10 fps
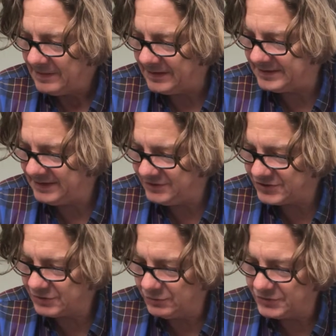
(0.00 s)
The tin
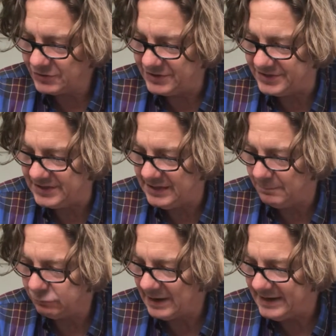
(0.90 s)
soldier could see
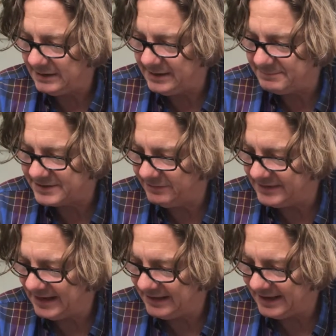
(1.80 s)
a bright glimpse of
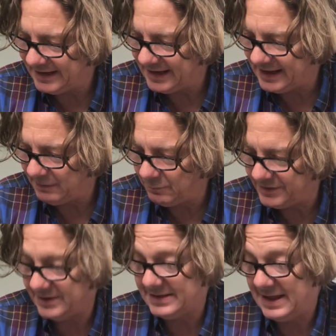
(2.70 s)
daylight ahead, where
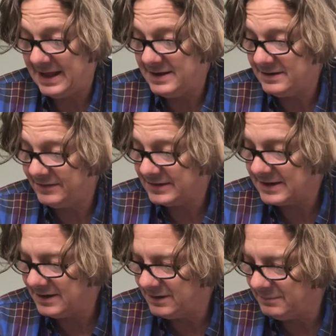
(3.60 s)
the end of the
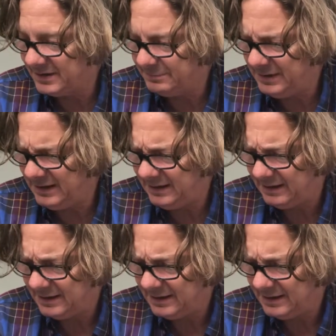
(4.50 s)
tunnel must be.